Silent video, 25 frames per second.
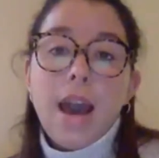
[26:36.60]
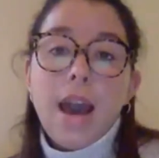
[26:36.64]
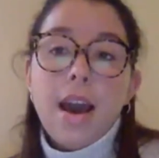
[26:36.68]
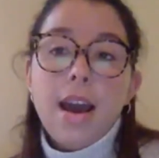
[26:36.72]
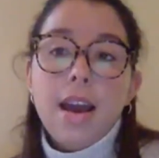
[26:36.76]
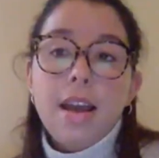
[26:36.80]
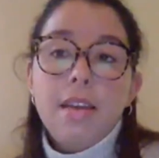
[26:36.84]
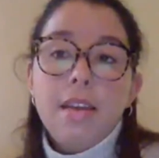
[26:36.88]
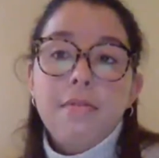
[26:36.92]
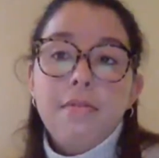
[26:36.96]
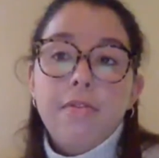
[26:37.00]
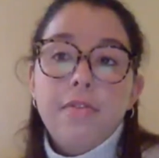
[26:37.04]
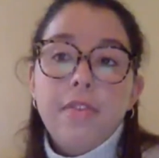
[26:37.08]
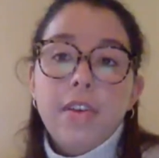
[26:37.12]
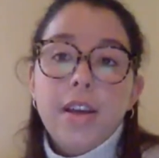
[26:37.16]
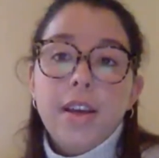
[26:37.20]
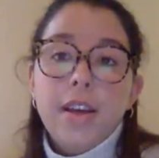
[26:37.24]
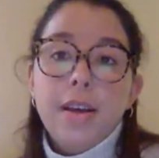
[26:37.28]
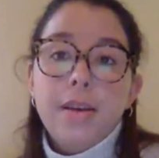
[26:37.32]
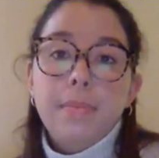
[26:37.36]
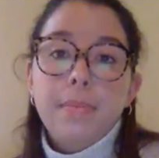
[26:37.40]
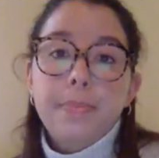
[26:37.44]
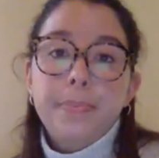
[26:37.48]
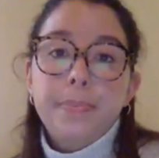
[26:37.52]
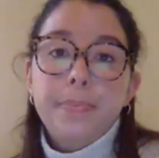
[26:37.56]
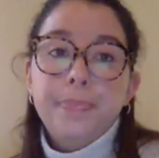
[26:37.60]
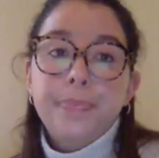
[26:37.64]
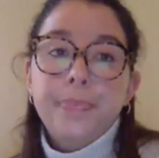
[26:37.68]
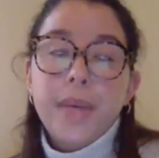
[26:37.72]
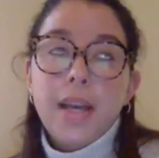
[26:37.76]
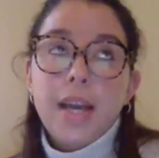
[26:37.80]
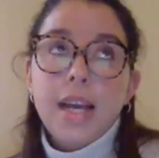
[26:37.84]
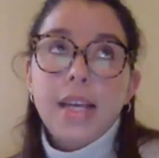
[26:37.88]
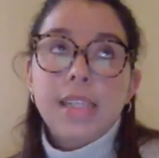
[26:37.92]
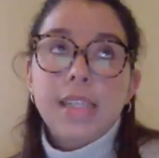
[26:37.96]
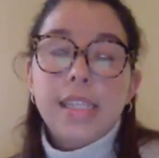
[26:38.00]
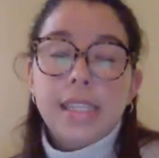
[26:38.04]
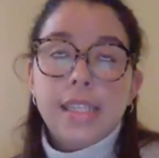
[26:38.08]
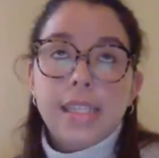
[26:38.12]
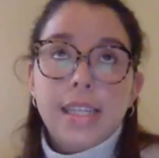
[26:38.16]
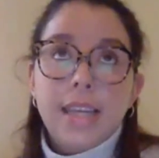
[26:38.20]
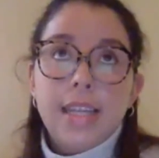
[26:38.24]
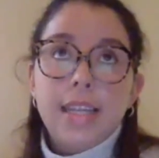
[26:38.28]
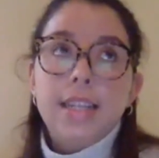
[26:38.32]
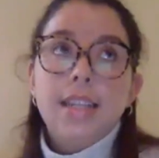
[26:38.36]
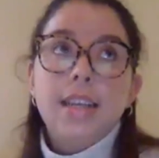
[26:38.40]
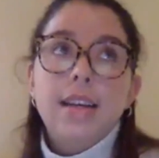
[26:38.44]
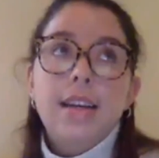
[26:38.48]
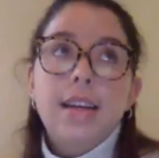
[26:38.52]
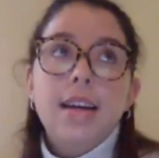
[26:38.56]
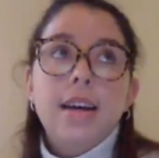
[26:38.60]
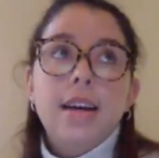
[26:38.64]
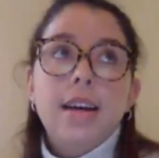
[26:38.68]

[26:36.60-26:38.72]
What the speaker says: I've, as I said,